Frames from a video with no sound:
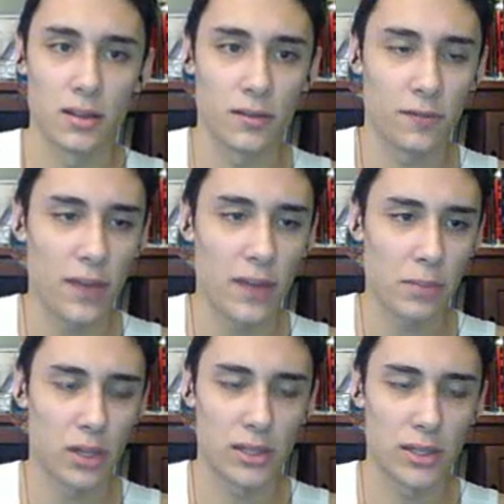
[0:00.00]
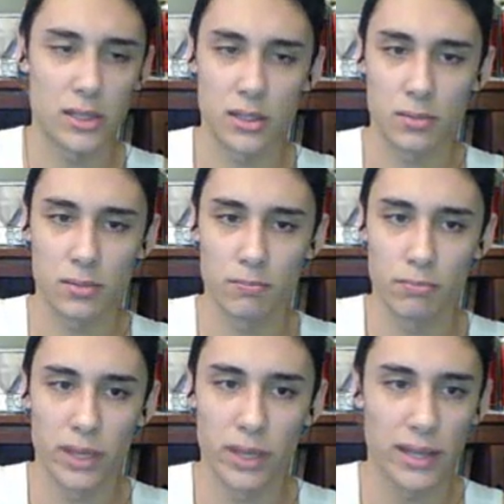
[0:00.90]
Fabulous,
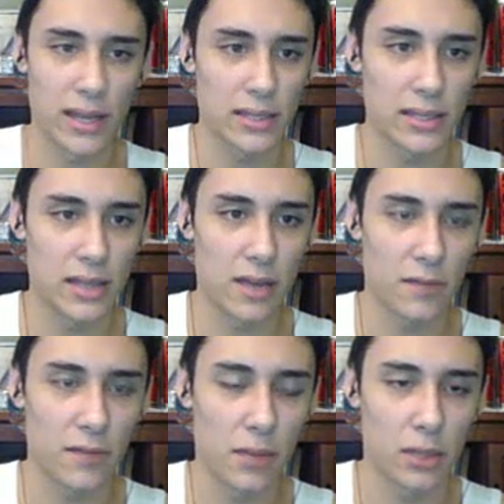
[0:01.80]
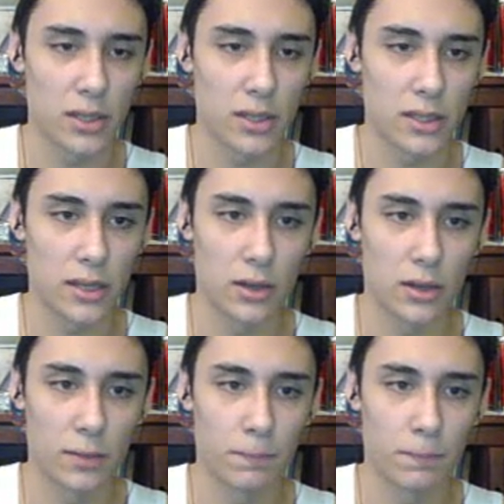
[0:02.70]
but that is not fabulous either.